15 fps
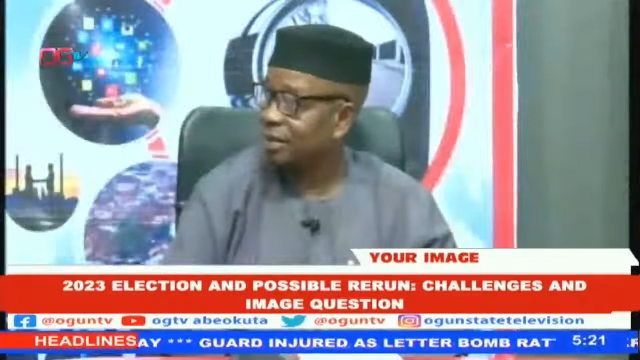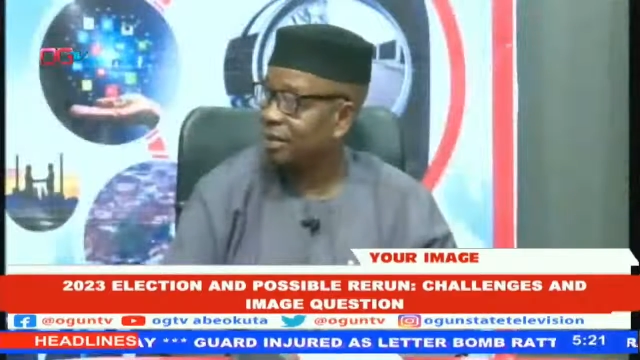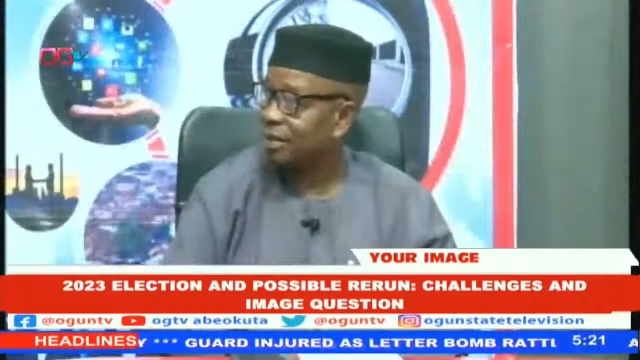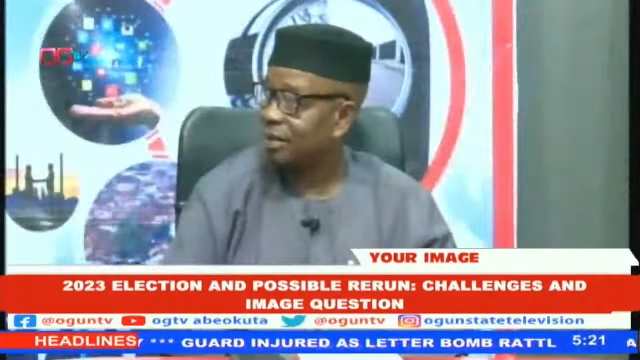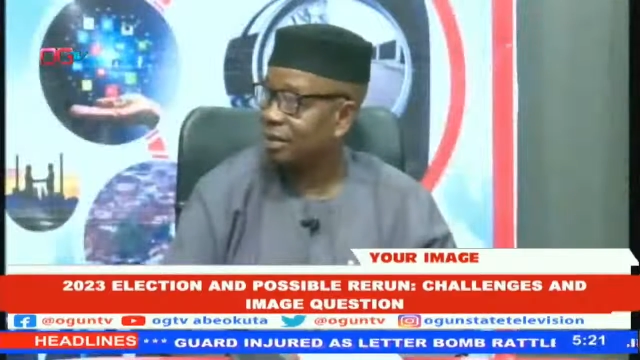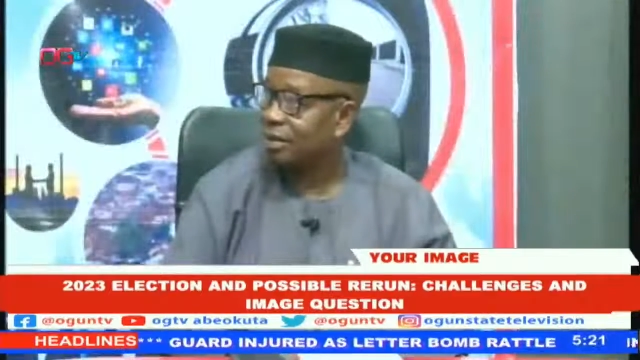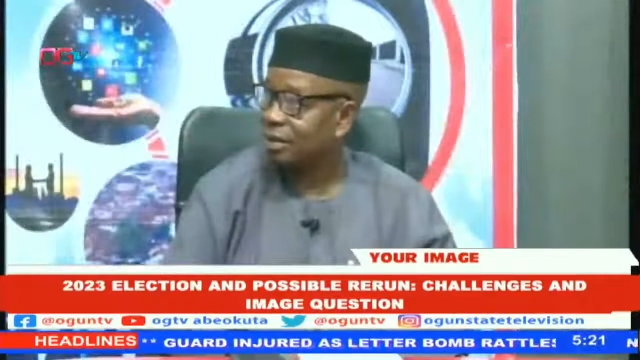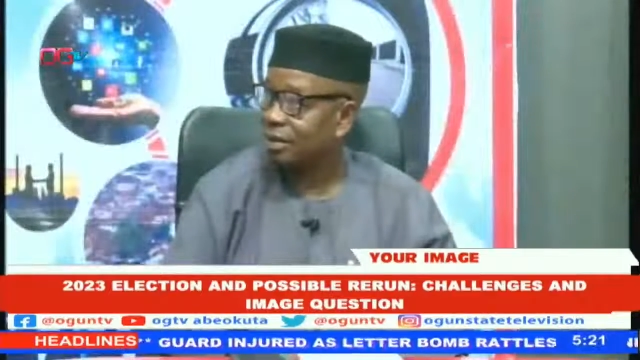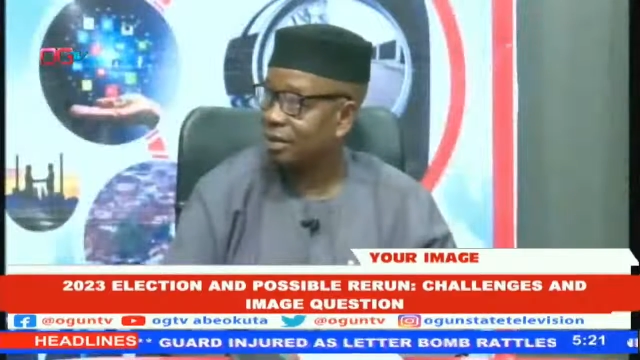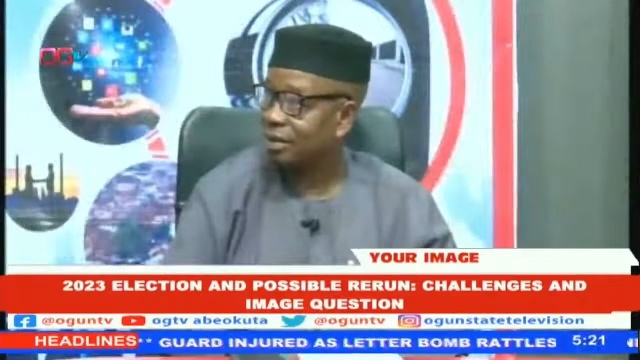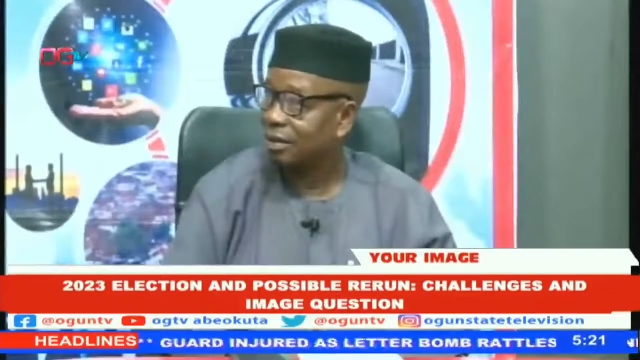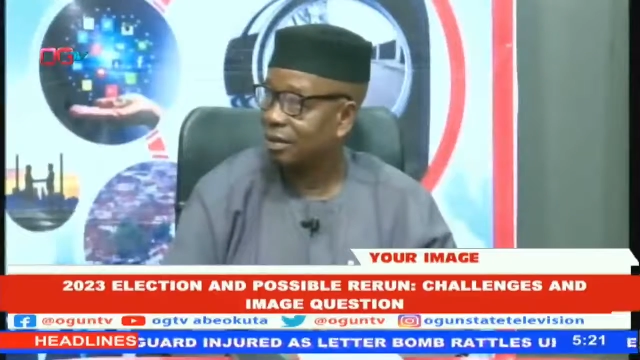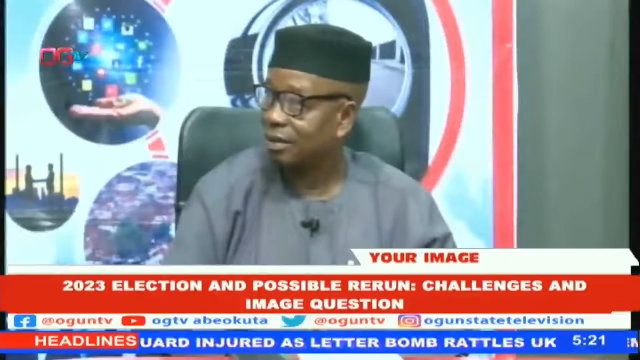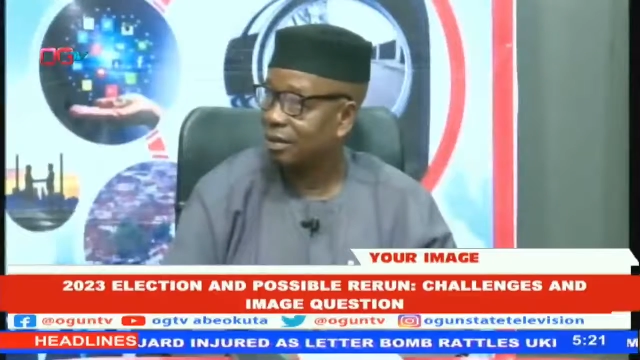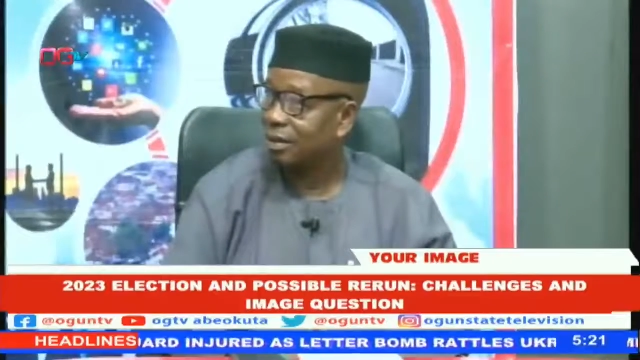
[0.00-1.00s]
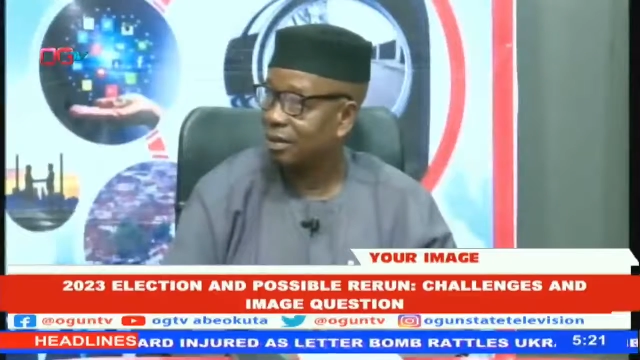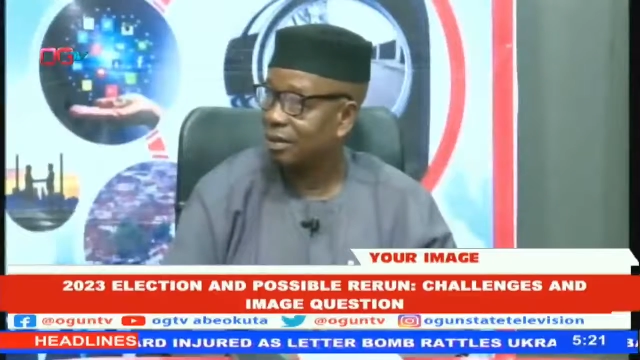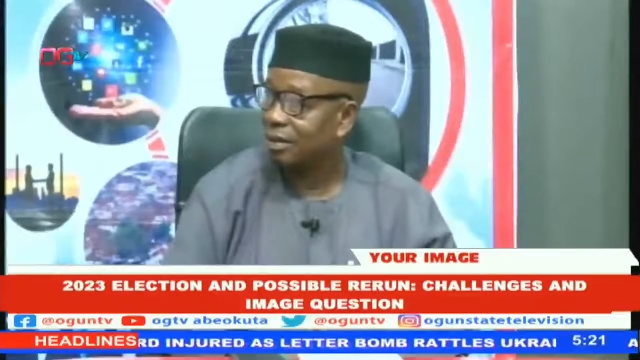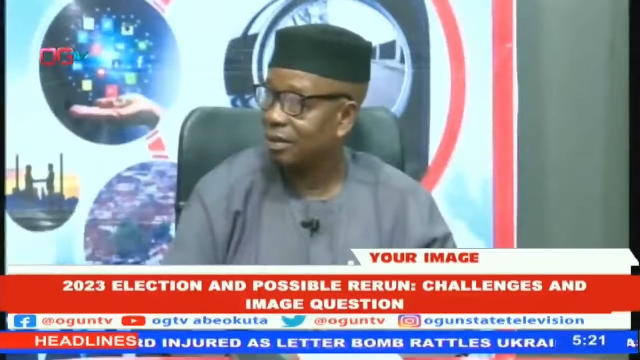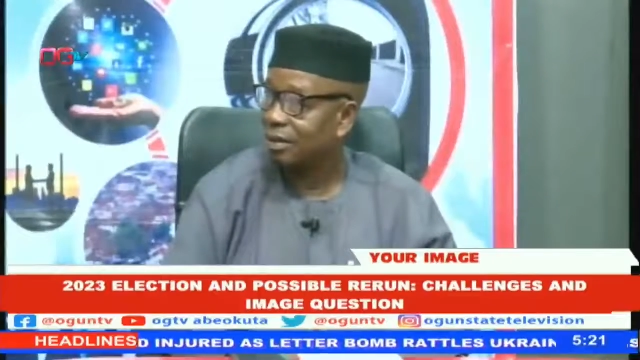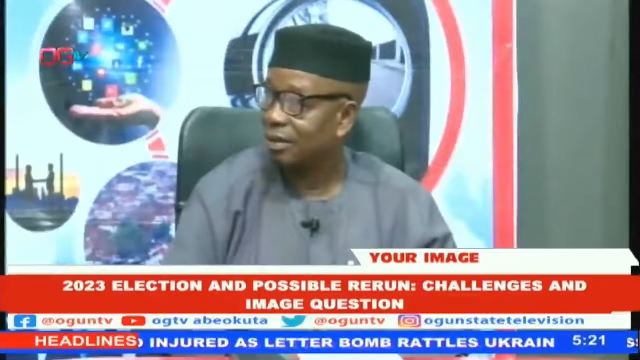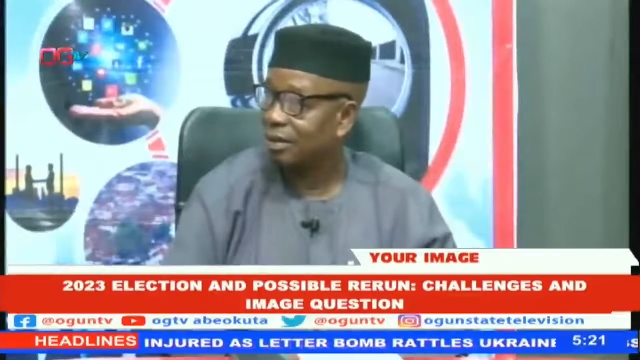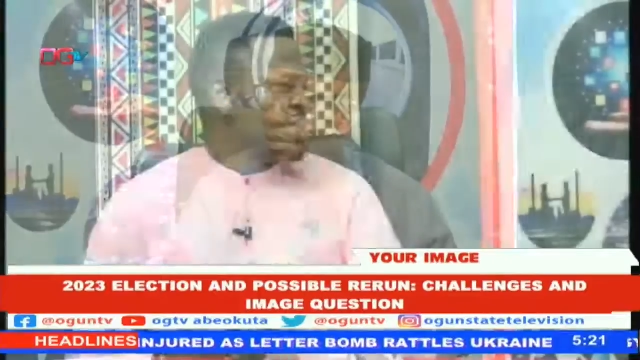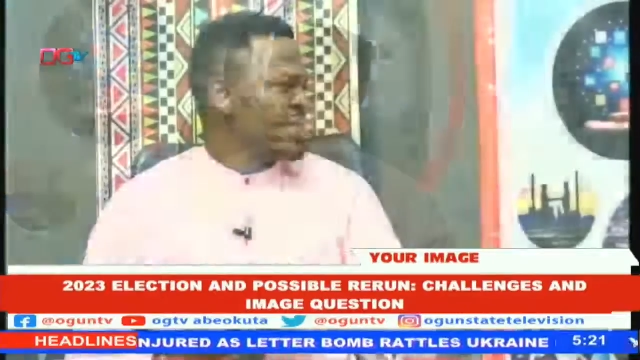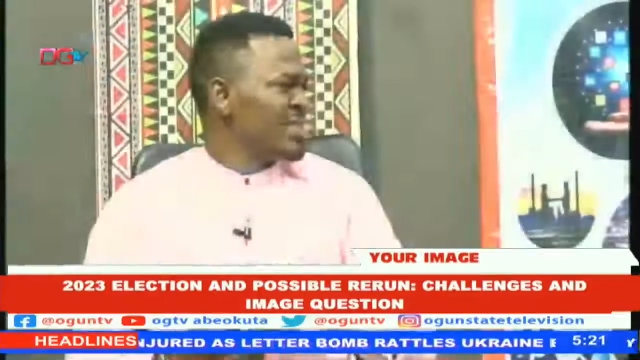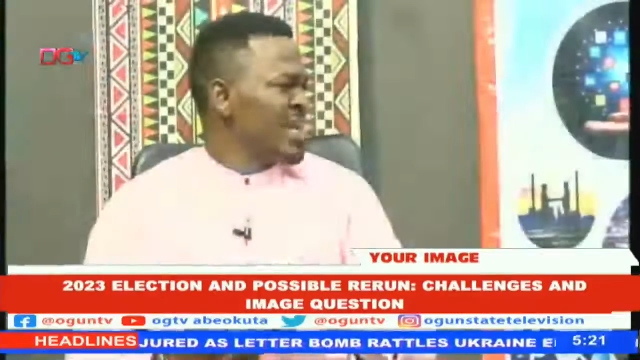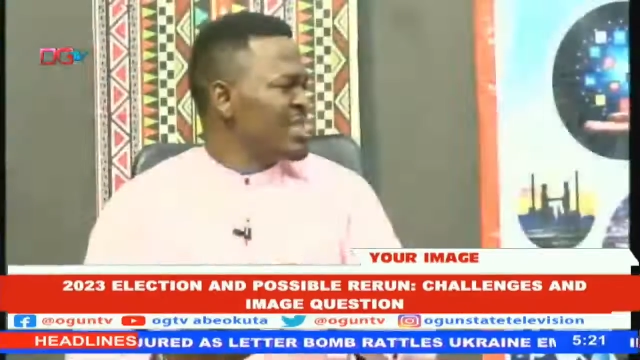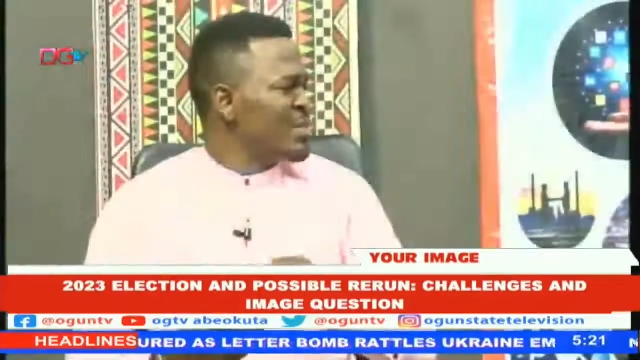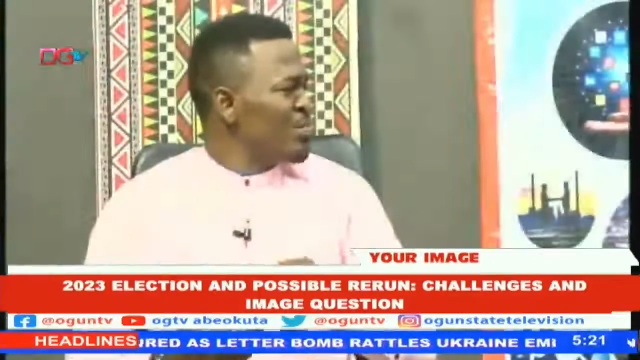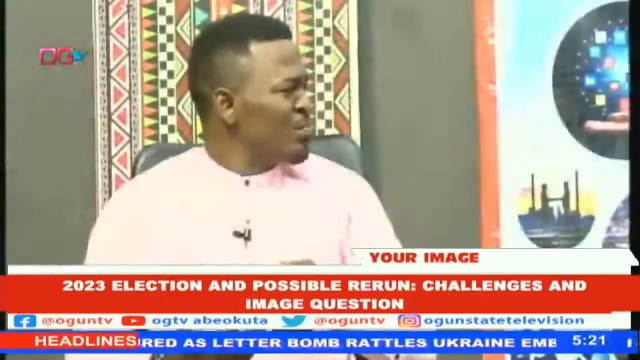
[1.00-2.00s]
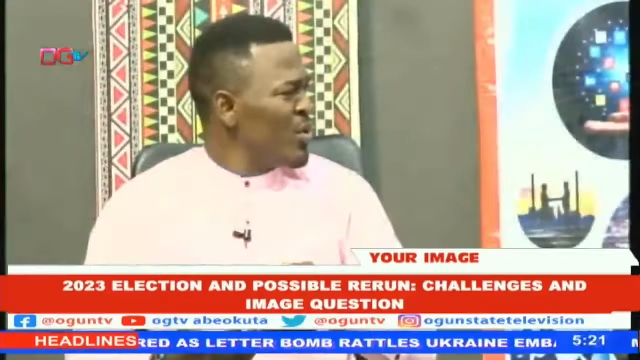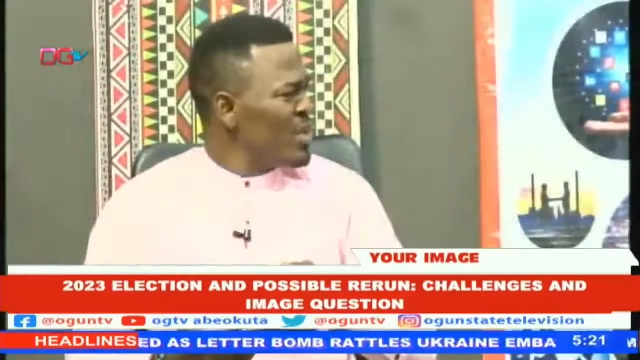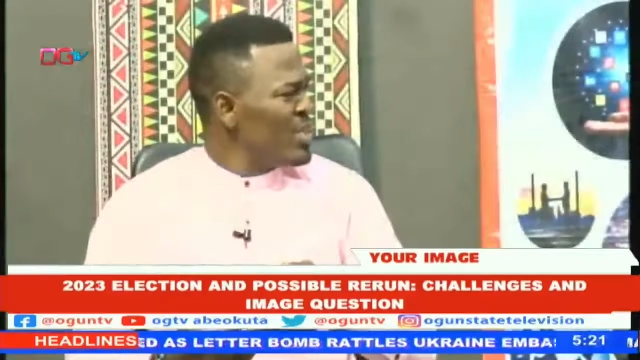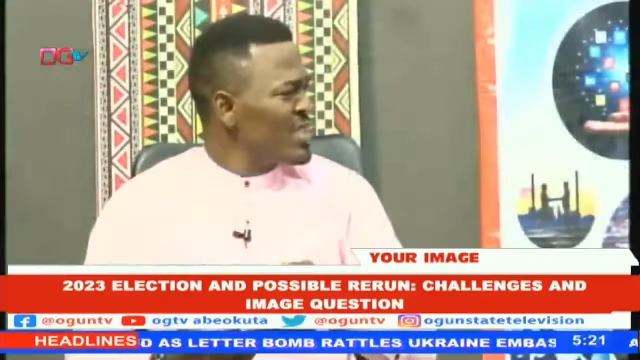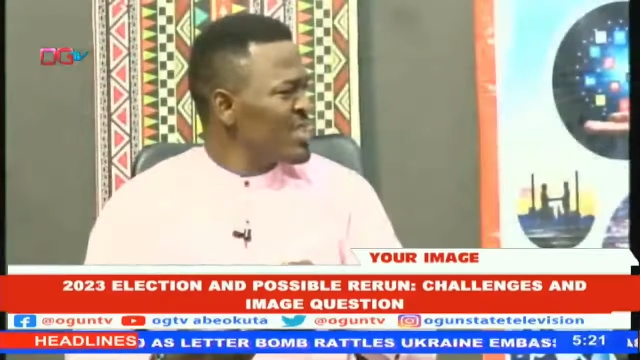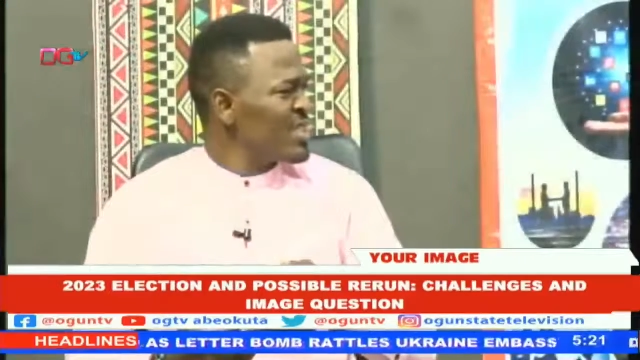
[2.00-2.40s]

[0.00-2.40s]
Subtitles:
not a single one was started in that place. That's the point.